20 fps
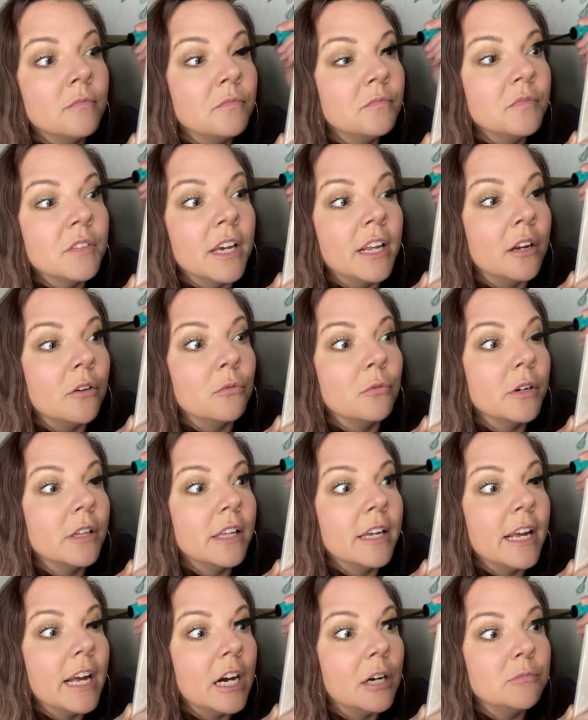And it
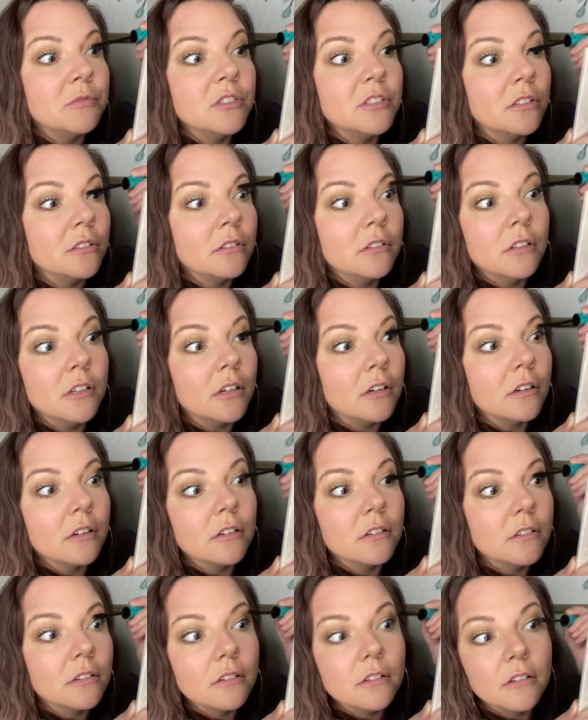really helps to look
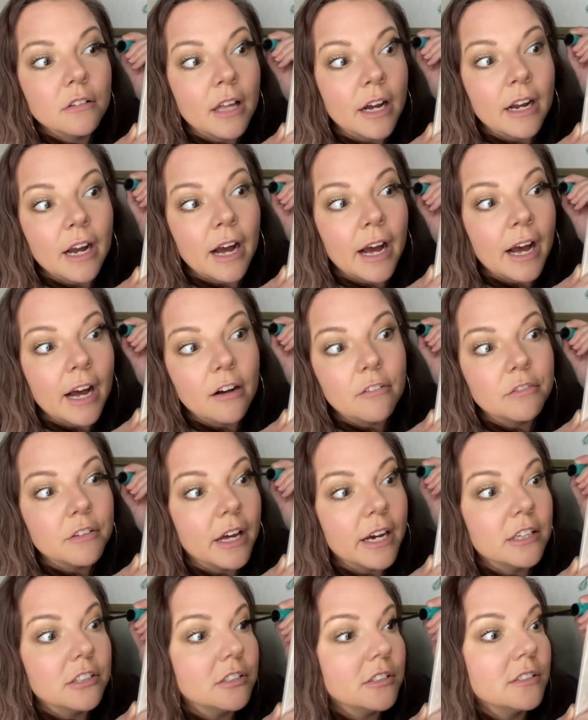like I have
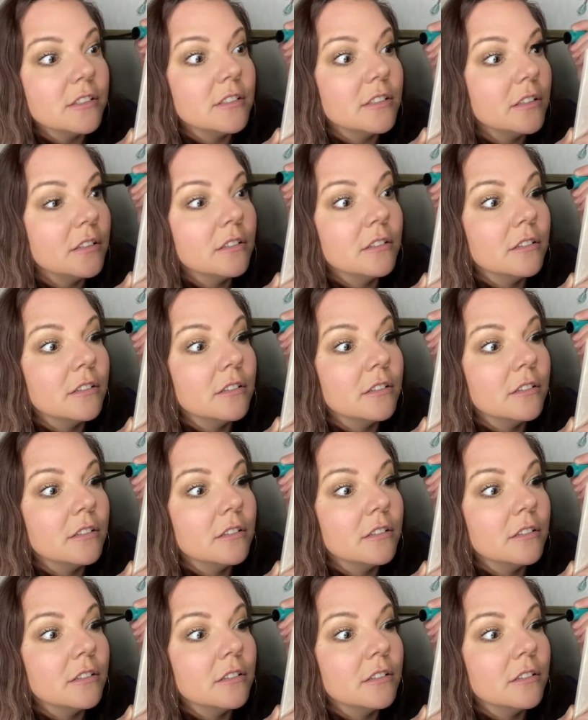lashes.